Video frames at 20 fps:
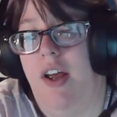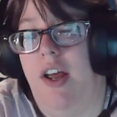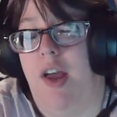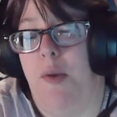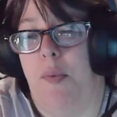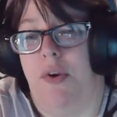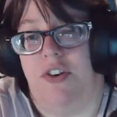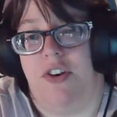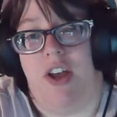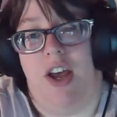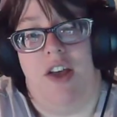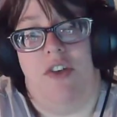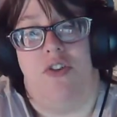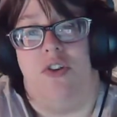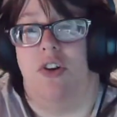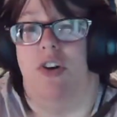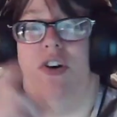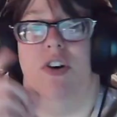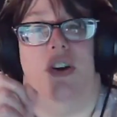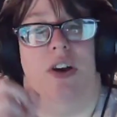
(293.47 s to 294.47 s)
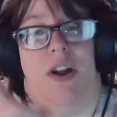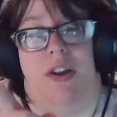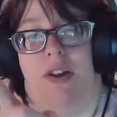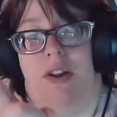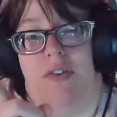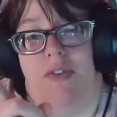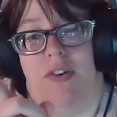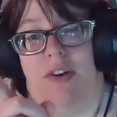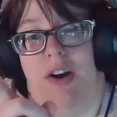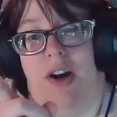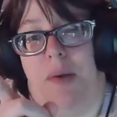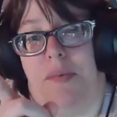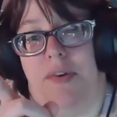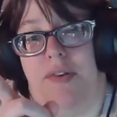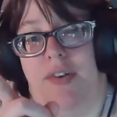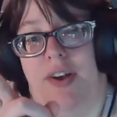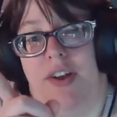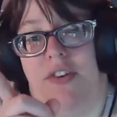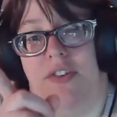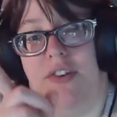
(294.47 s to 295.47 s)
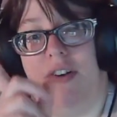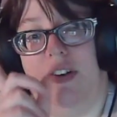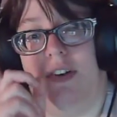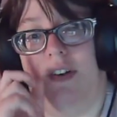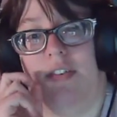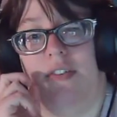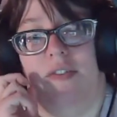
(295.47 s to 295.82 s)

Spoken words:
In which case, good on you for your observation.